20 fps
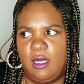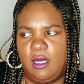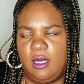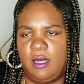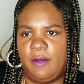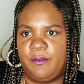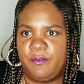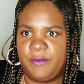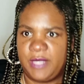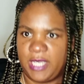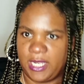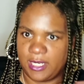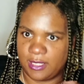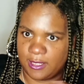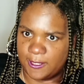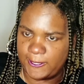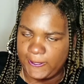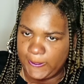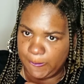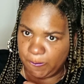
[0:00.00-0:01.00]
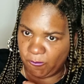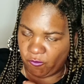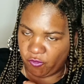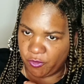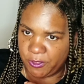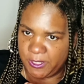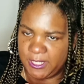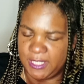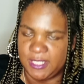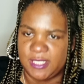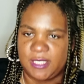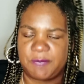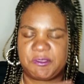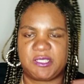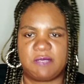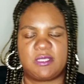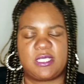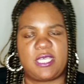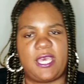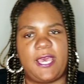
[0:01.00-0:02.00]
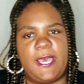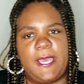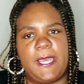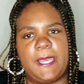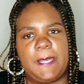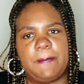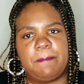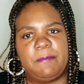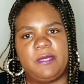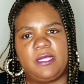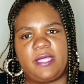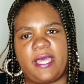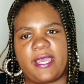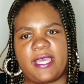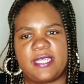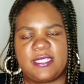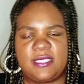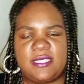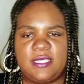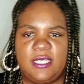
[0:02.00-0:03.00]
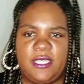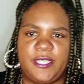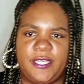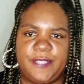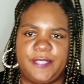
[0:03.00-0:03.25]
That frees up some time. But like I said,